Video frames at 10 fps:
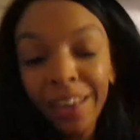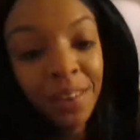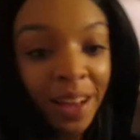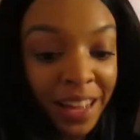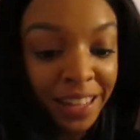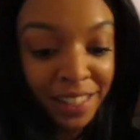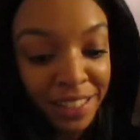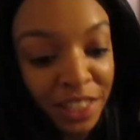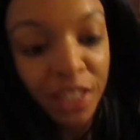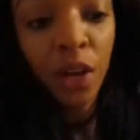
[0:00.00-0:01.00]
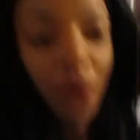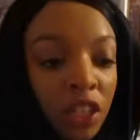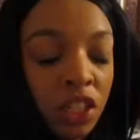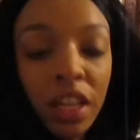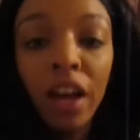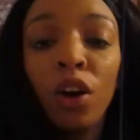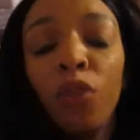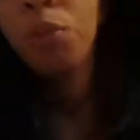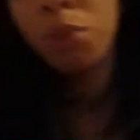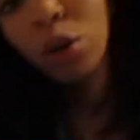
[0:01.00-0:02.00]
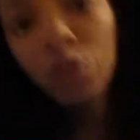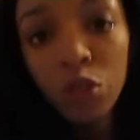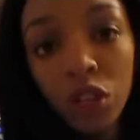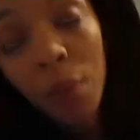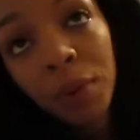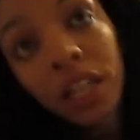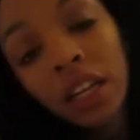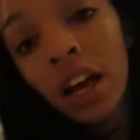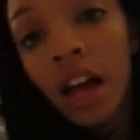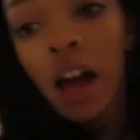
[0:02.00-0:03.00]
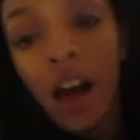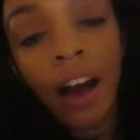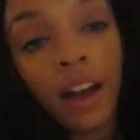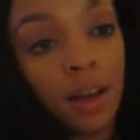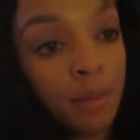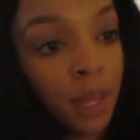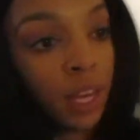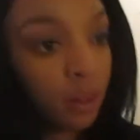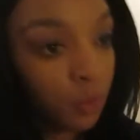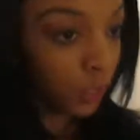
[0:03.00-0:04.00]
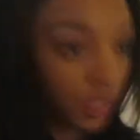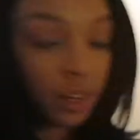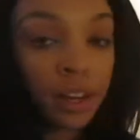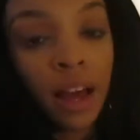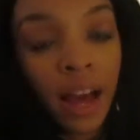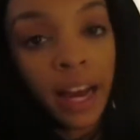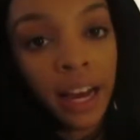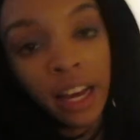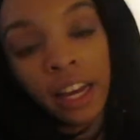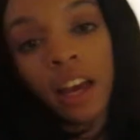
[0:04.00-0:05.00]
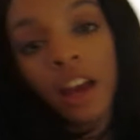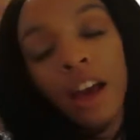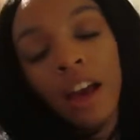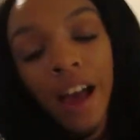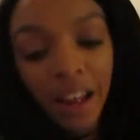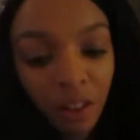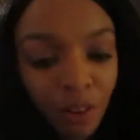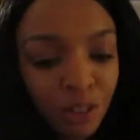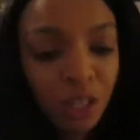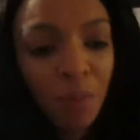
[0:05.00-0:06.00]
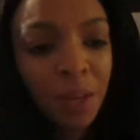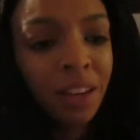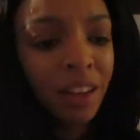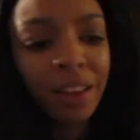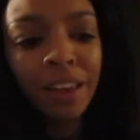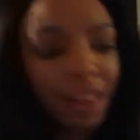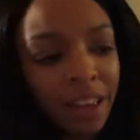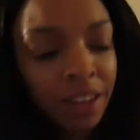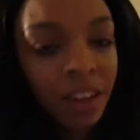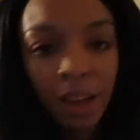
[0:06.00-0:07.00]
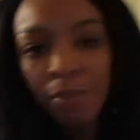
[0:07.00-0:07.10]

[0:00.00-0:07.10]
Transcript: you guys, so I just got home from grocery shopping um, and work. I how do you go shopping again. I